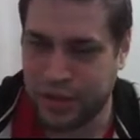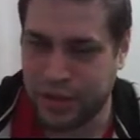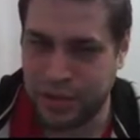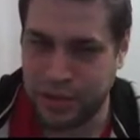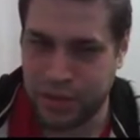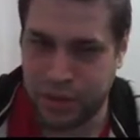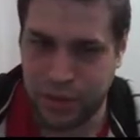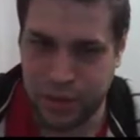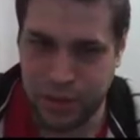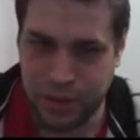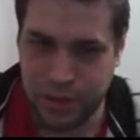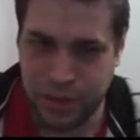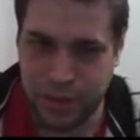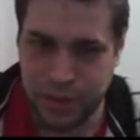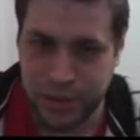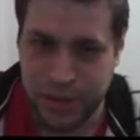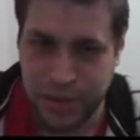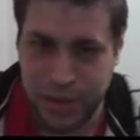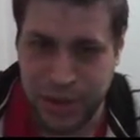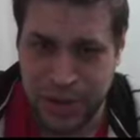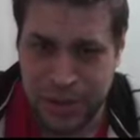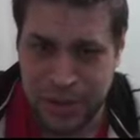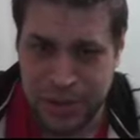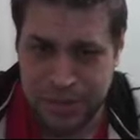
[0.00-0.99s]
can be summoned
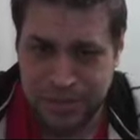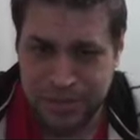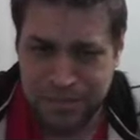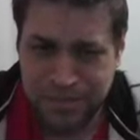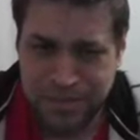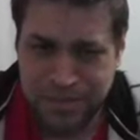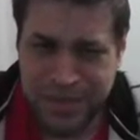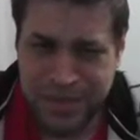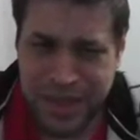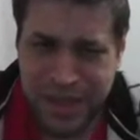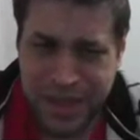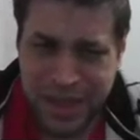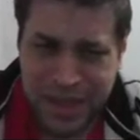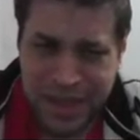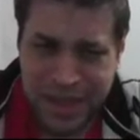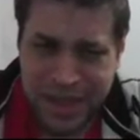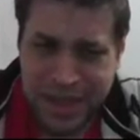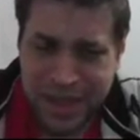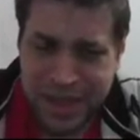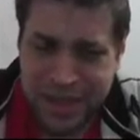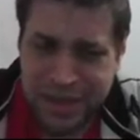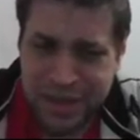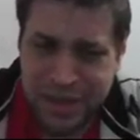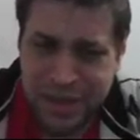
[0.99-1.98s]
they
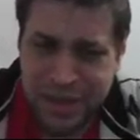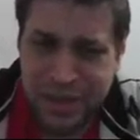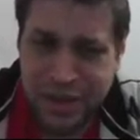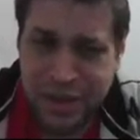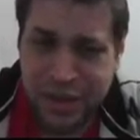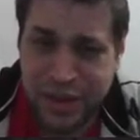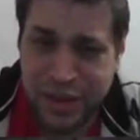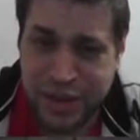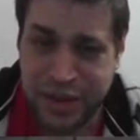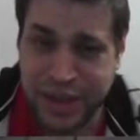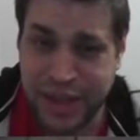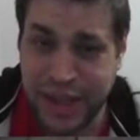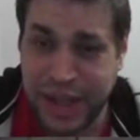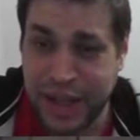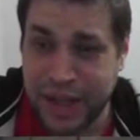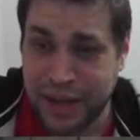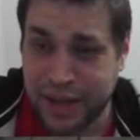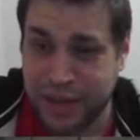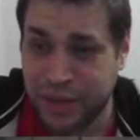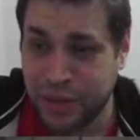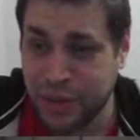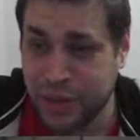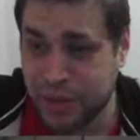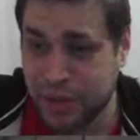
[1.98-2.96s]
are not
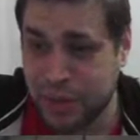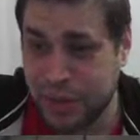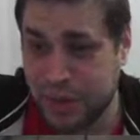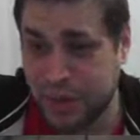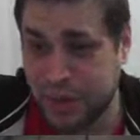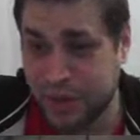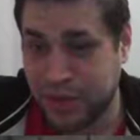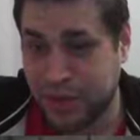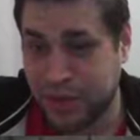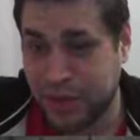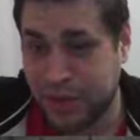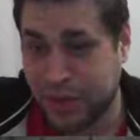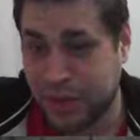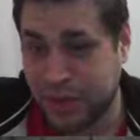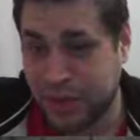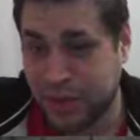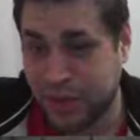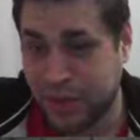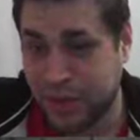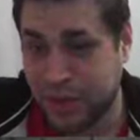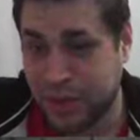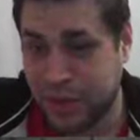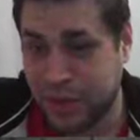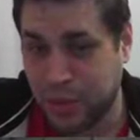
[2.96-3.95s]
that good because they are
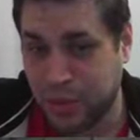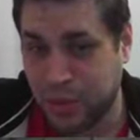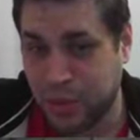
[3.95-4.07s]
coming